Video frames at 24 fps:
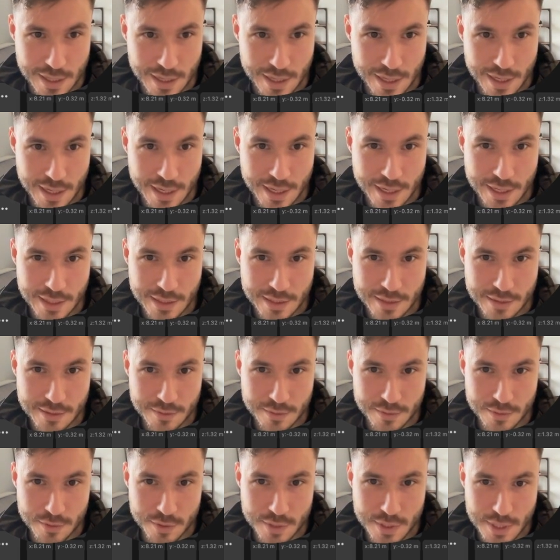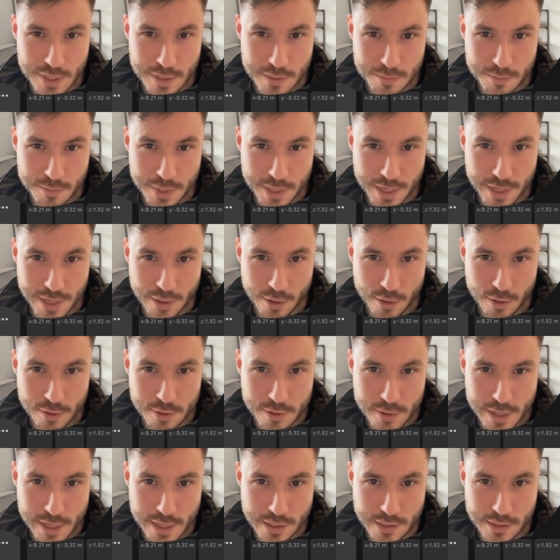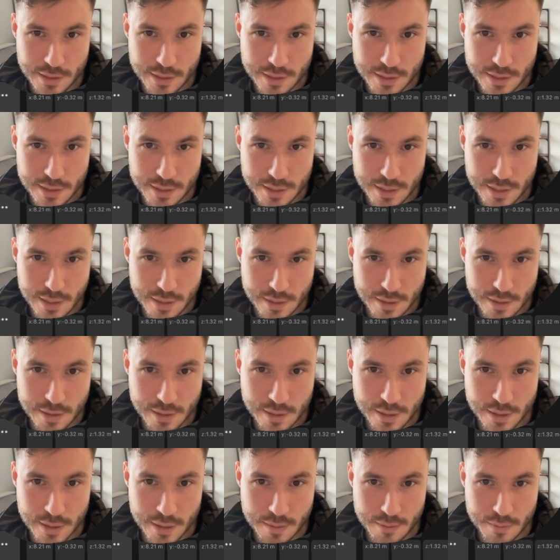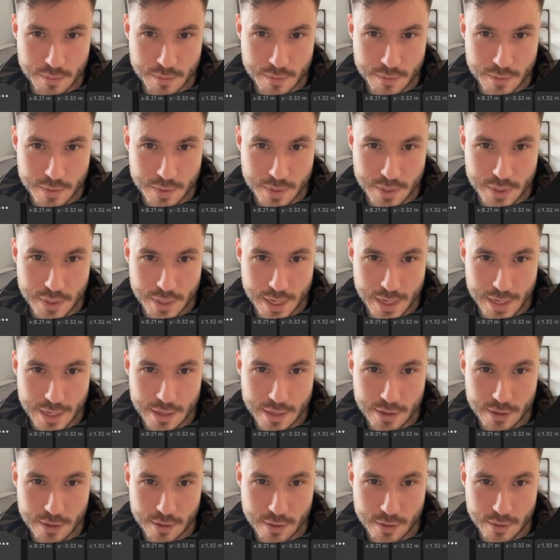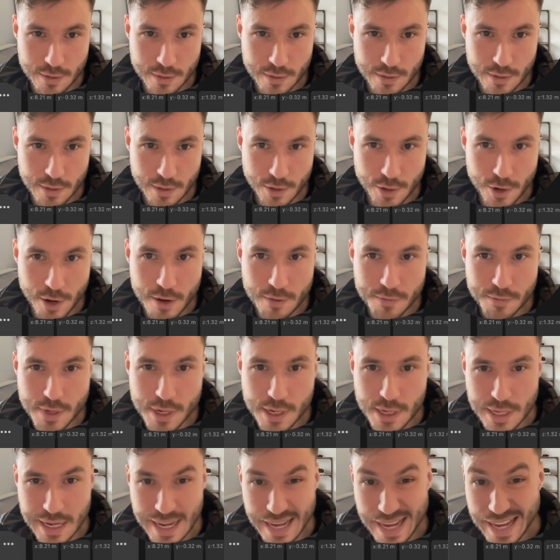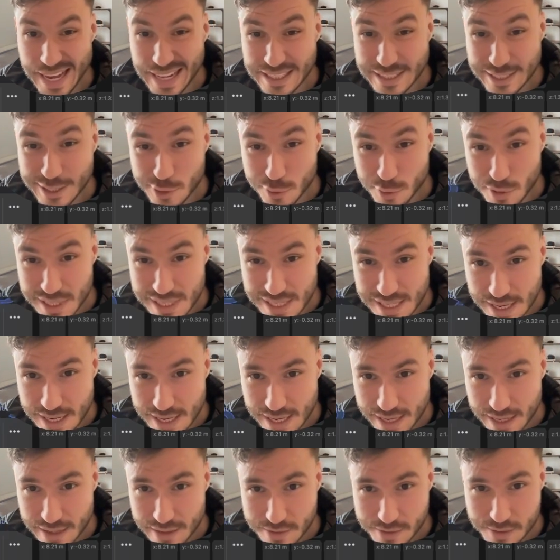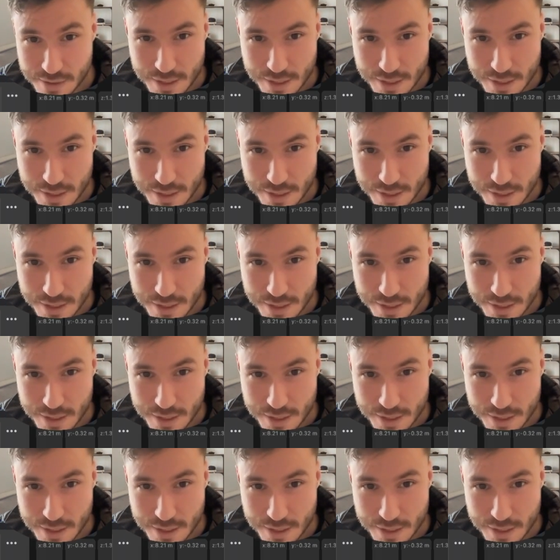And you see, we can also add this um, guiding curve here. And you see,